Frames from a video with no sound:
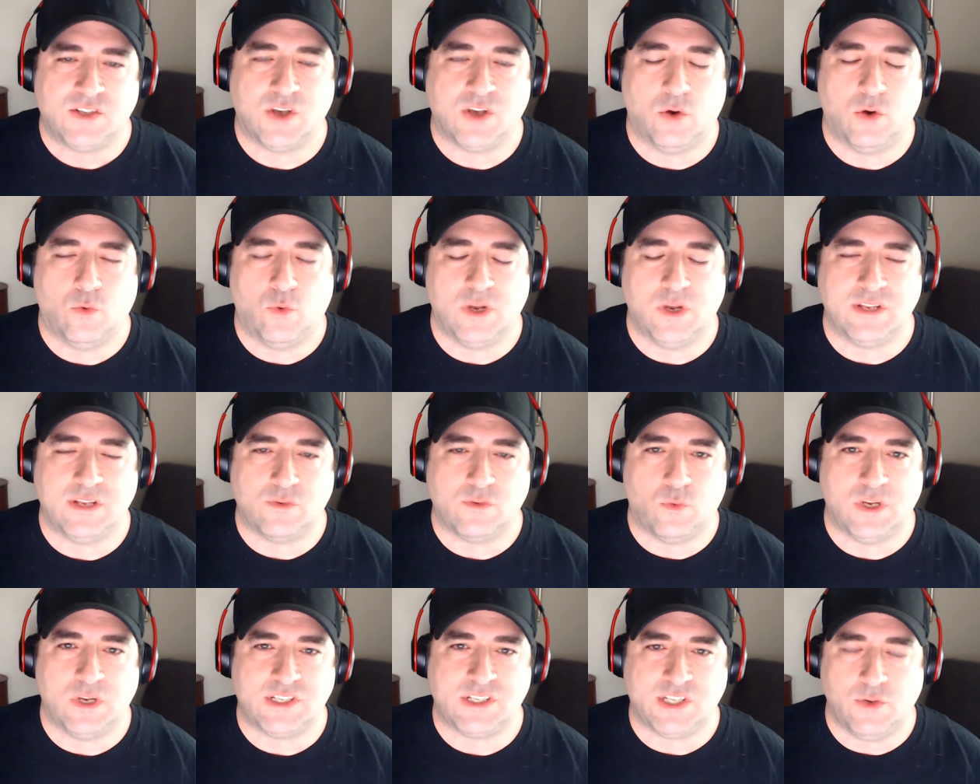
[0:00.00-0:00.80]
So once
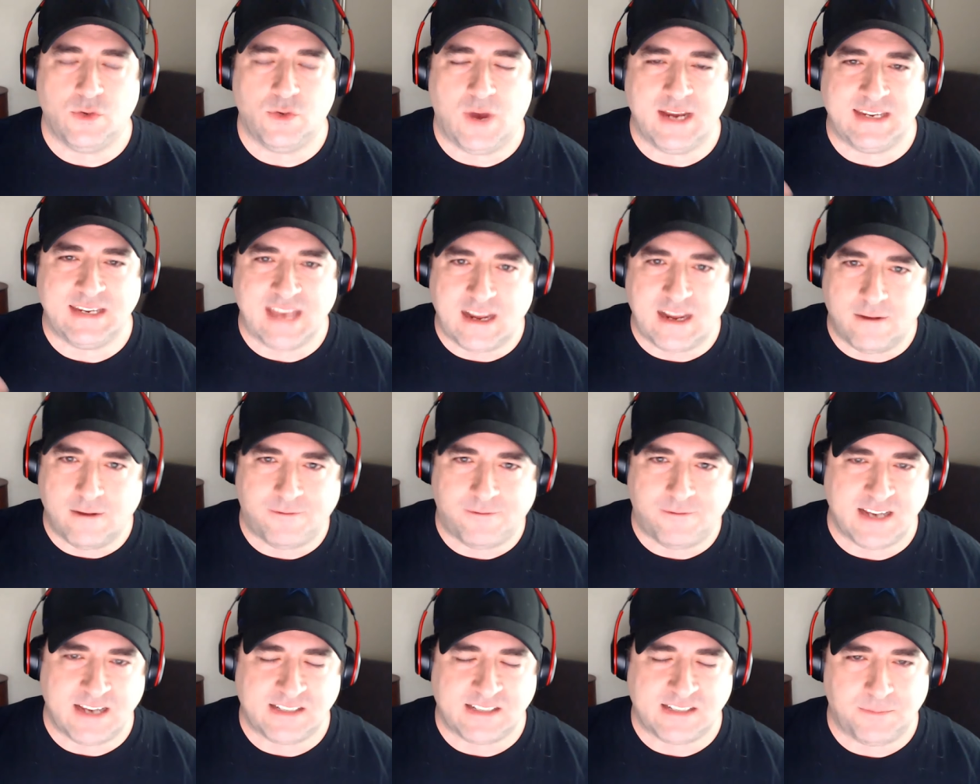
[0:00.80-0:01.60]
once you
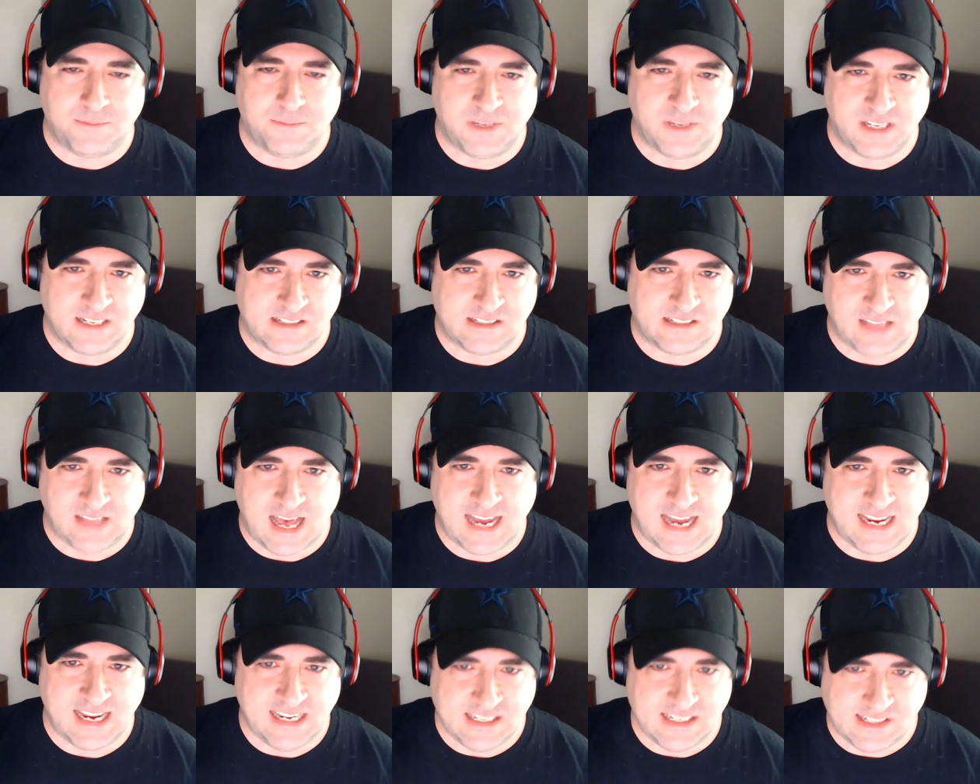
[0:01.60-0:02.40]
identify something, it's a
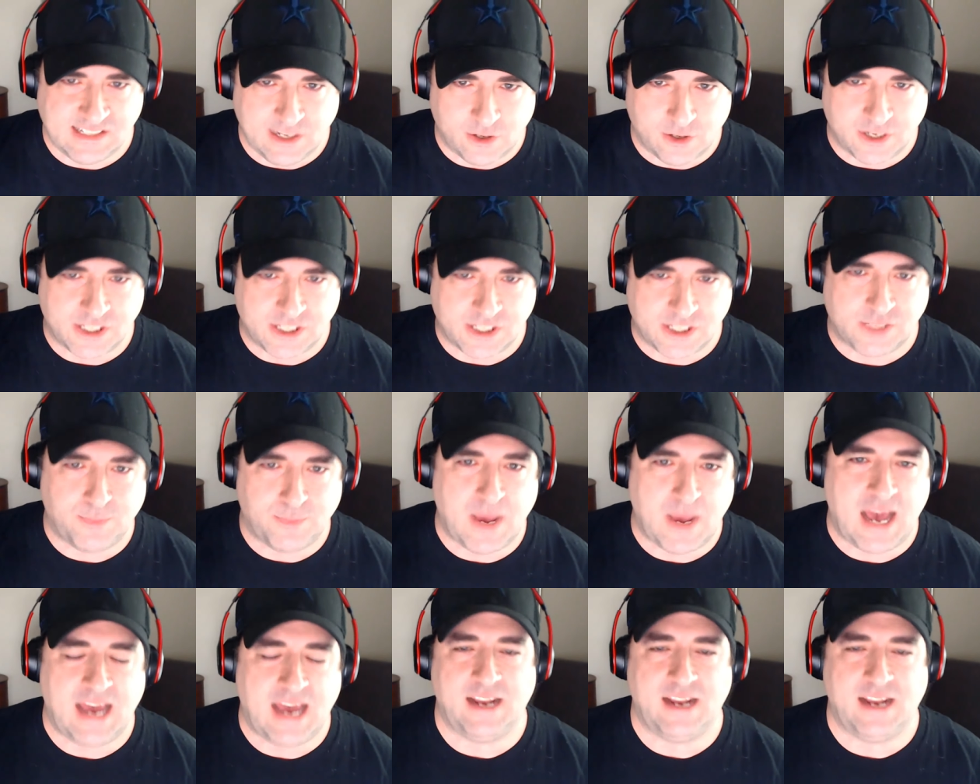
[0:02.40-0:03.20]
lot easier to
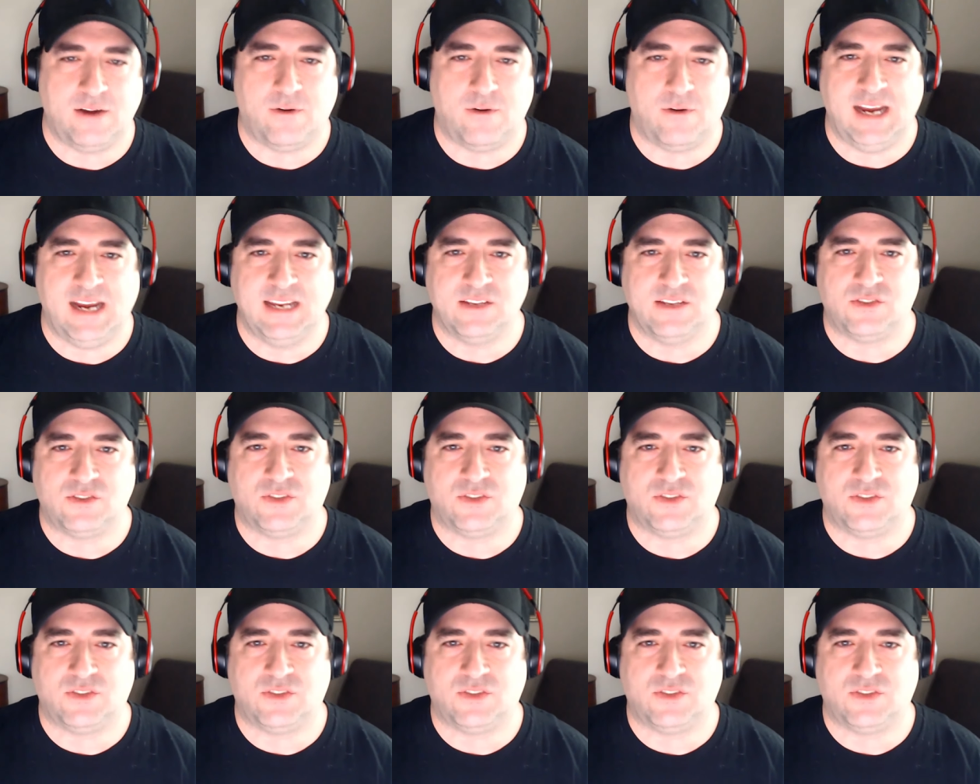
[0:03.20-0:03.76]
spot it, right?